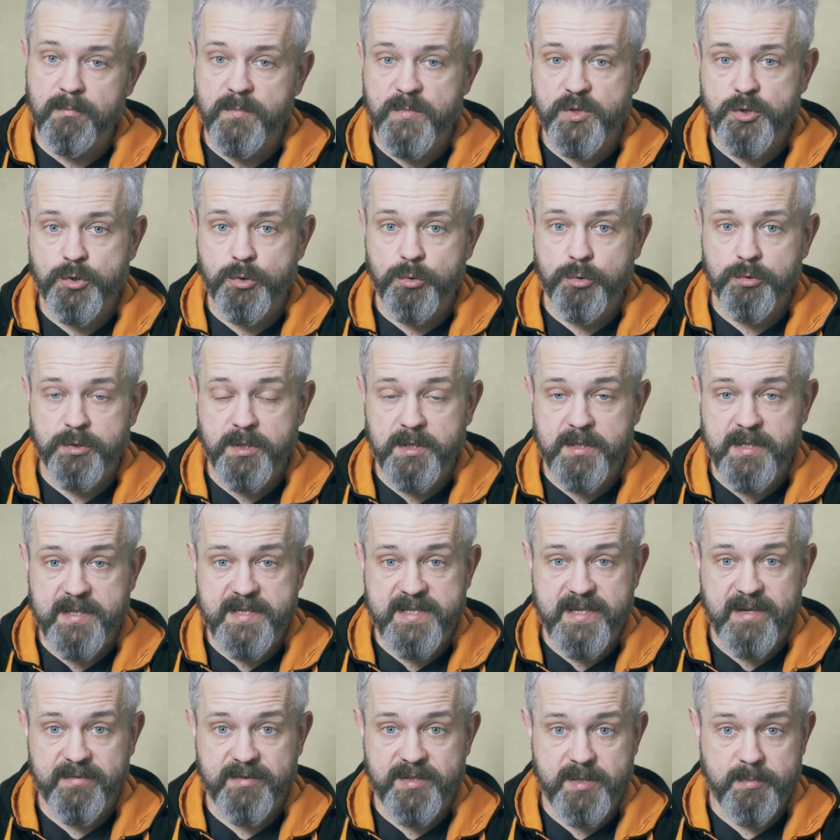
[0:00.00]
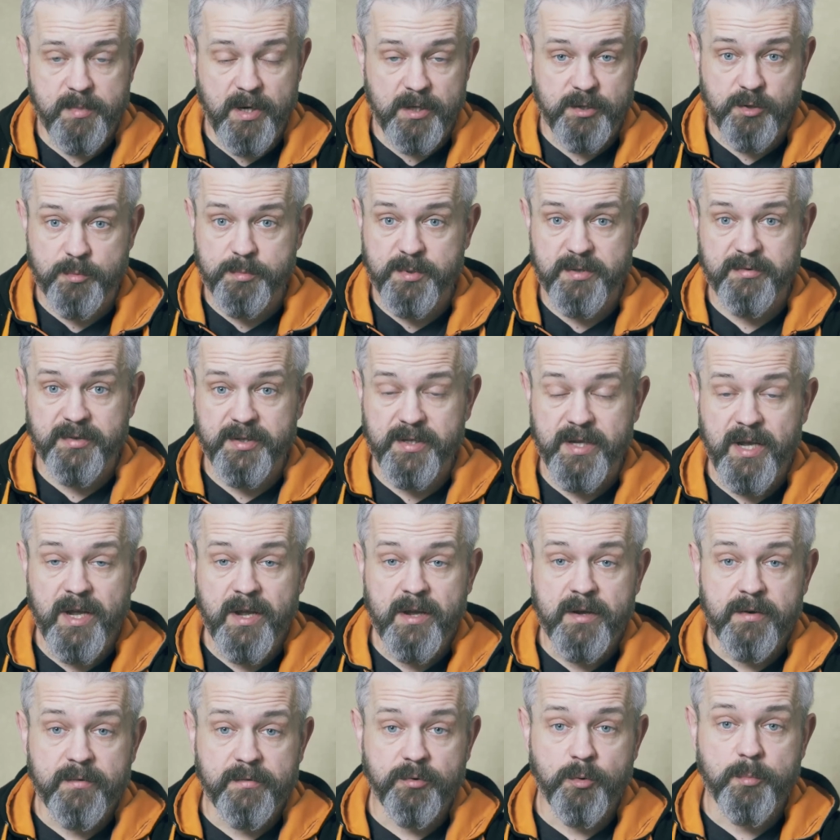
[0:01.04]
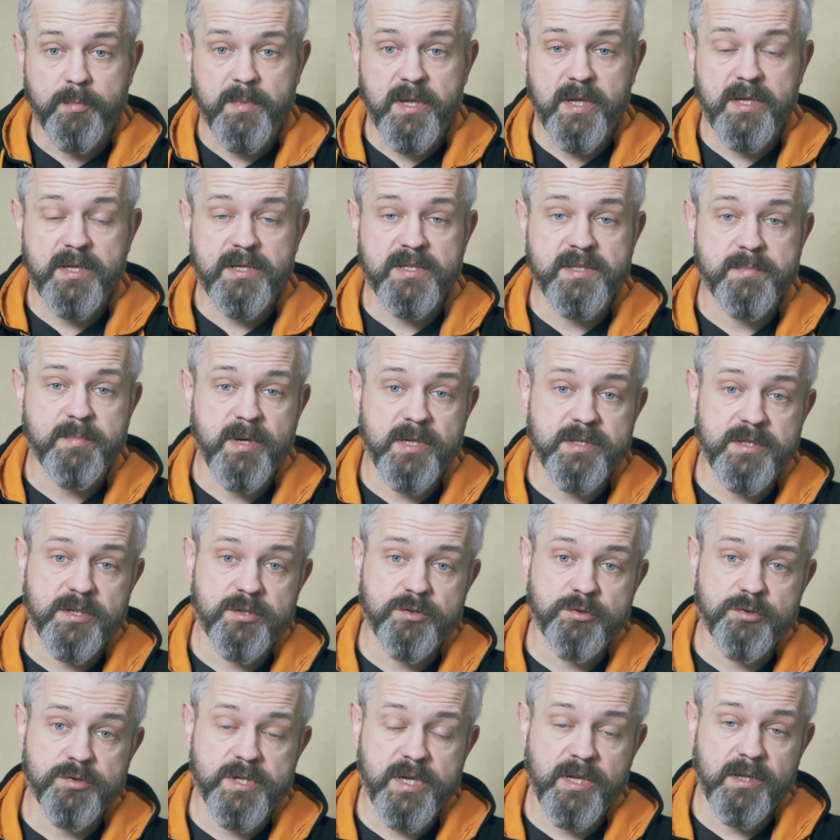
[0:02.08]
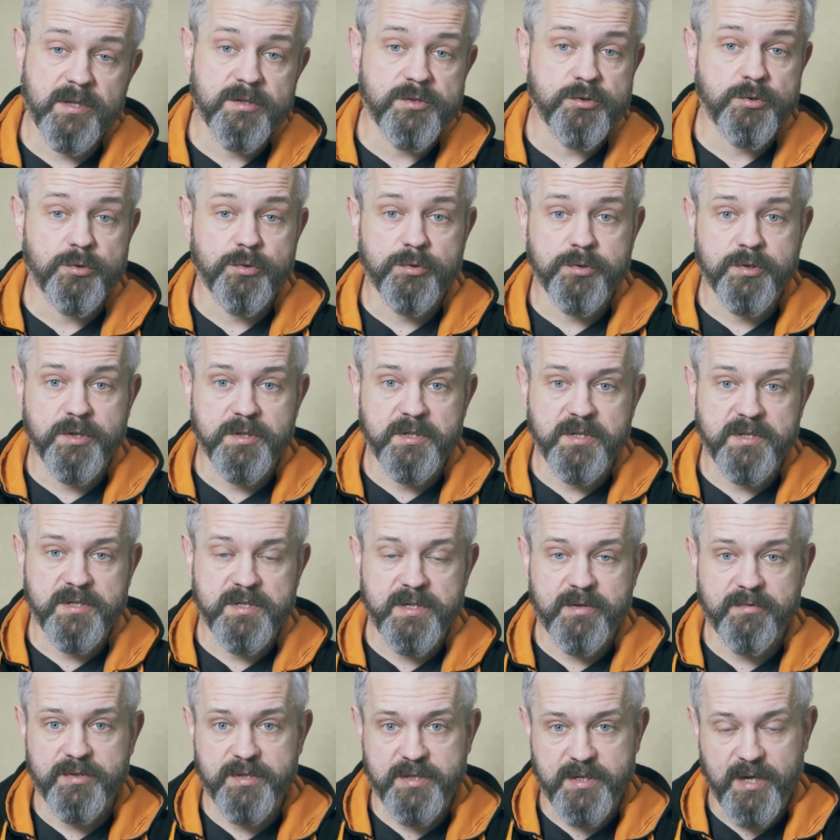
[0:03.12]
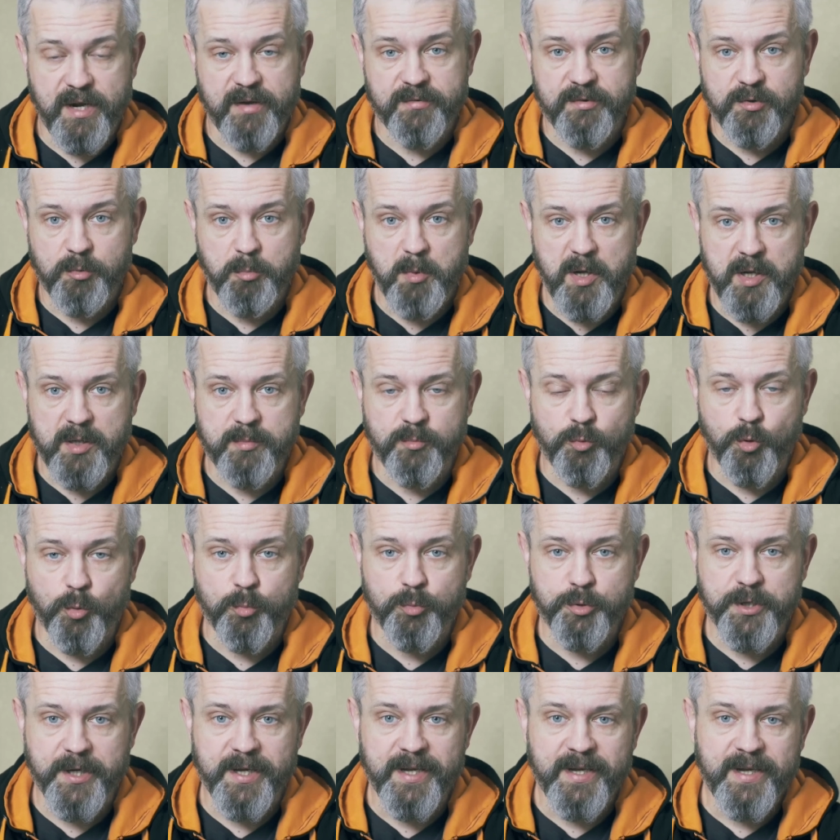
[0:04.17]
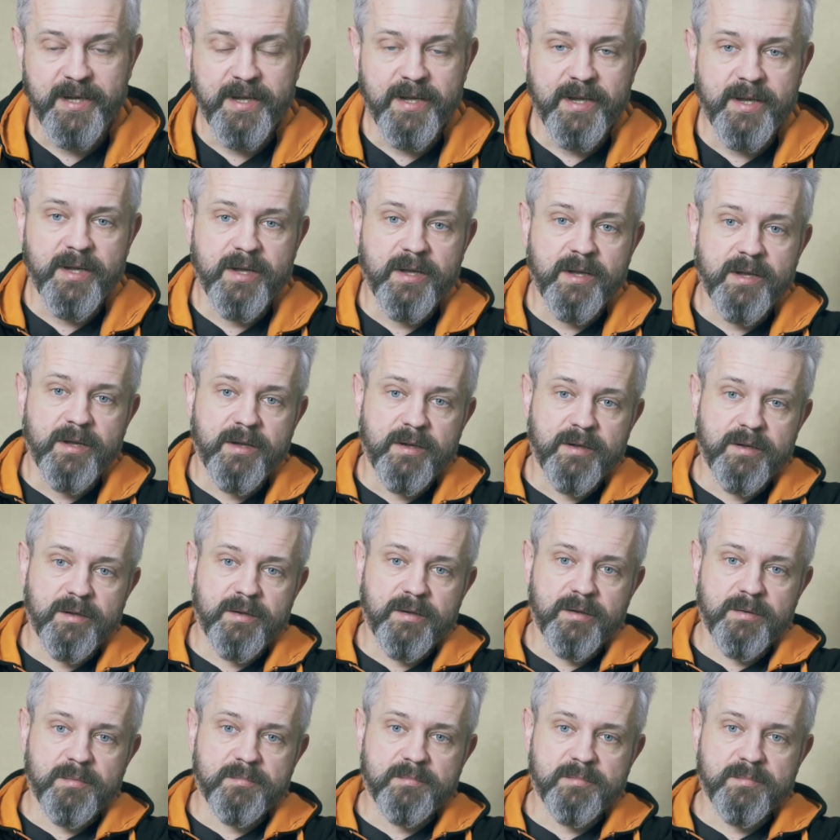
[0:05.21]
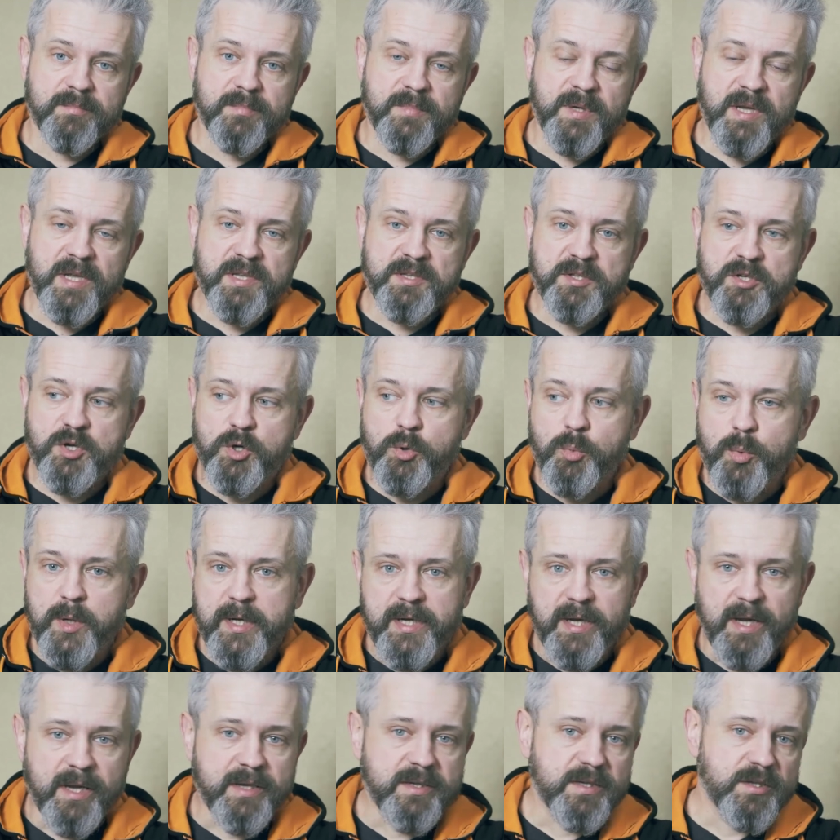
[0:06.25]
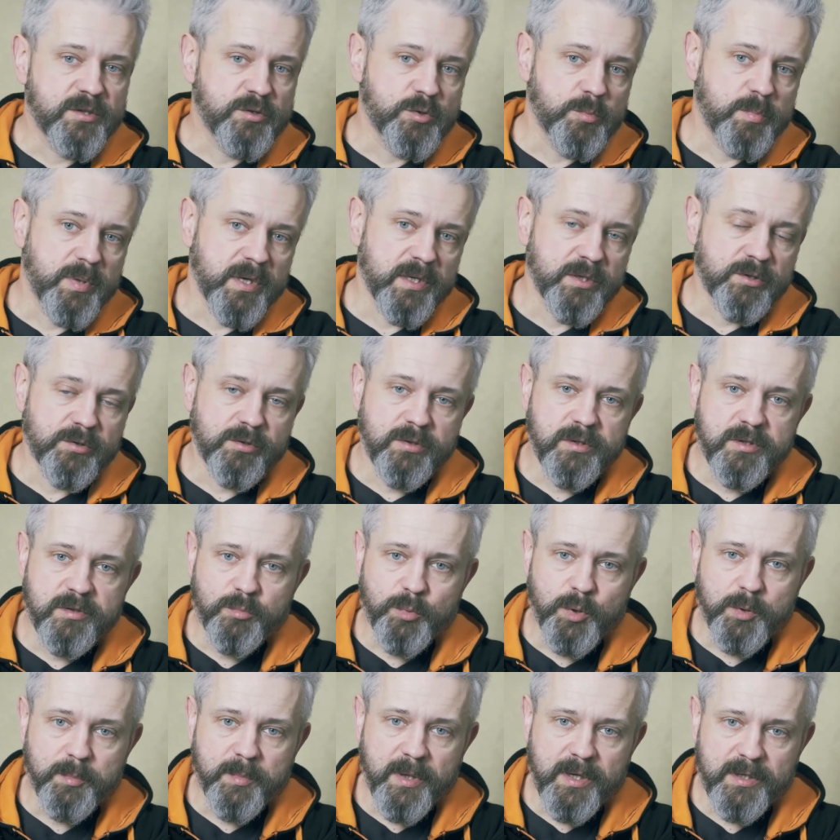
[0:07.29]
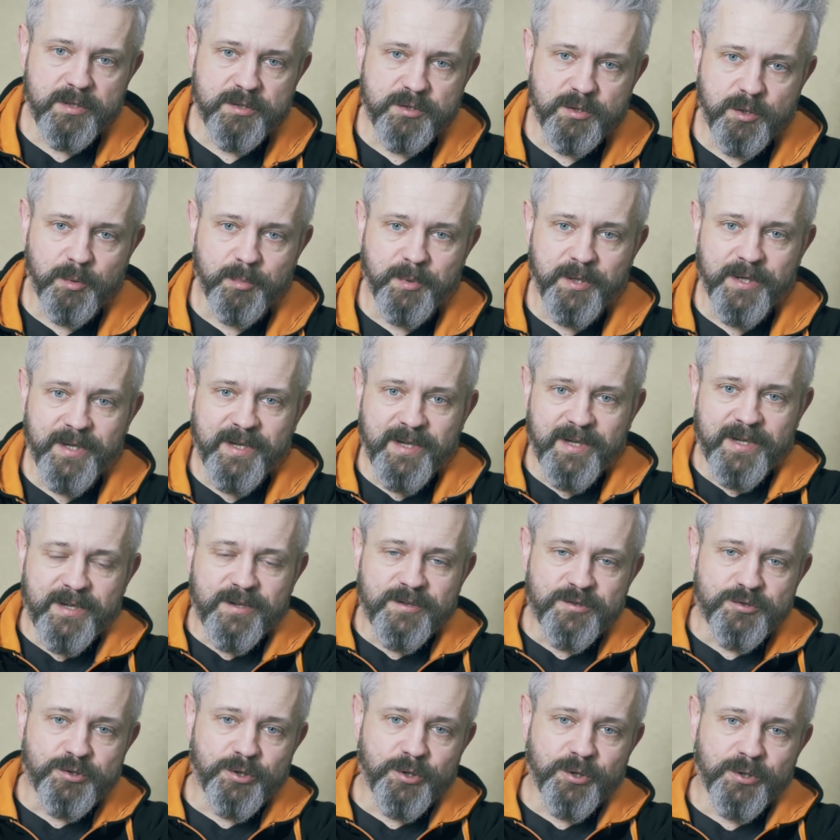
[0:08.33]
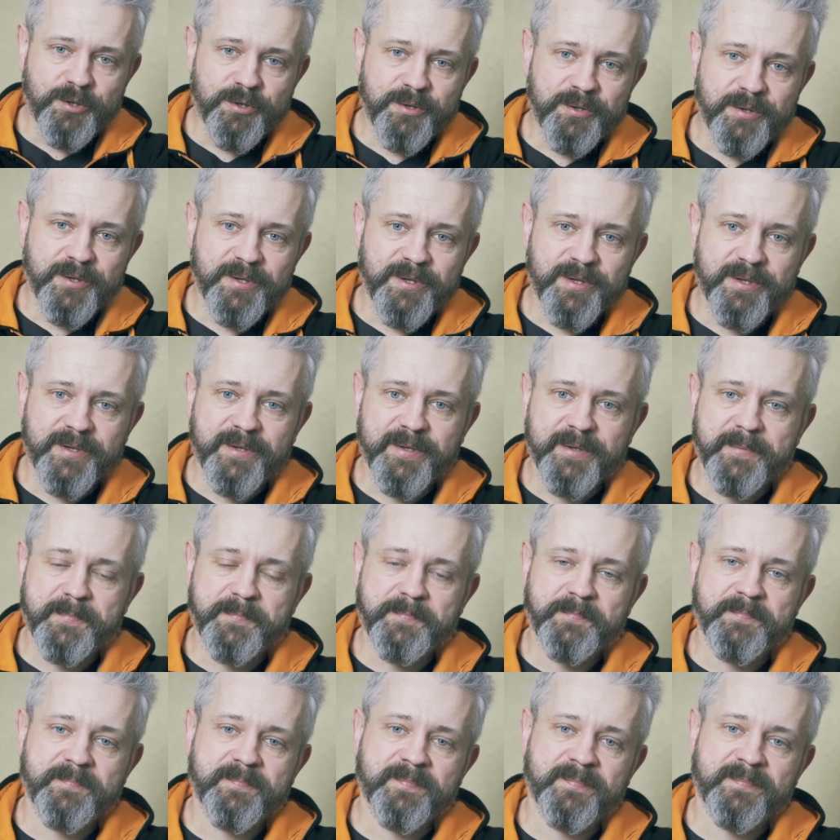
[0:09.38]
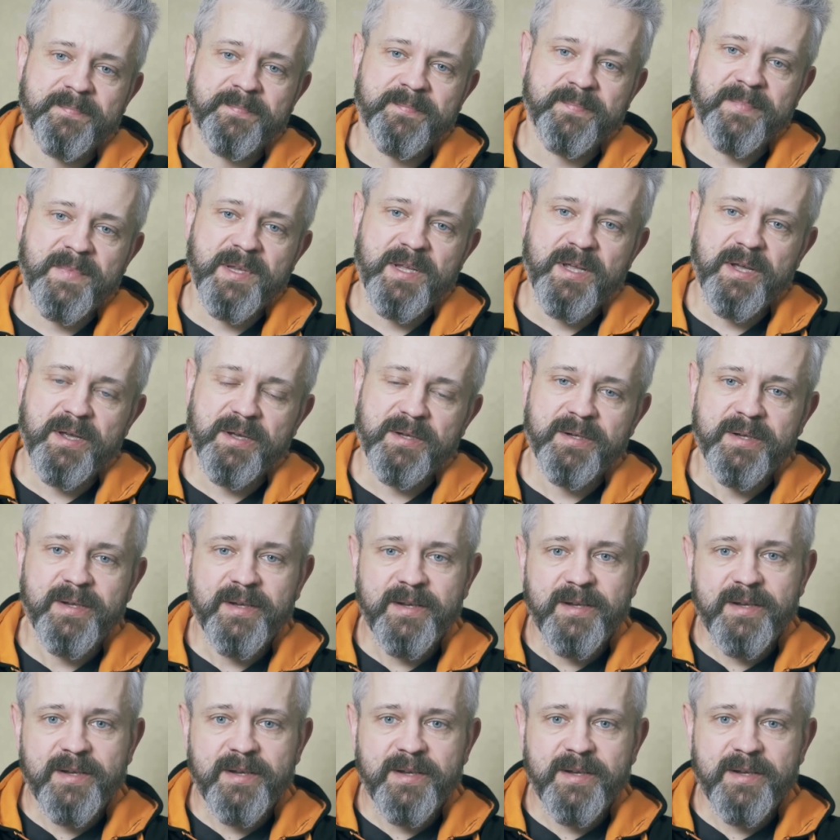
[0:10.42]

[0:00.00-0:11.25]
270 backdrop. Even for me, it's better to sell 270. I will make more money and quicker. I need to paint only one backdrop. So yeah,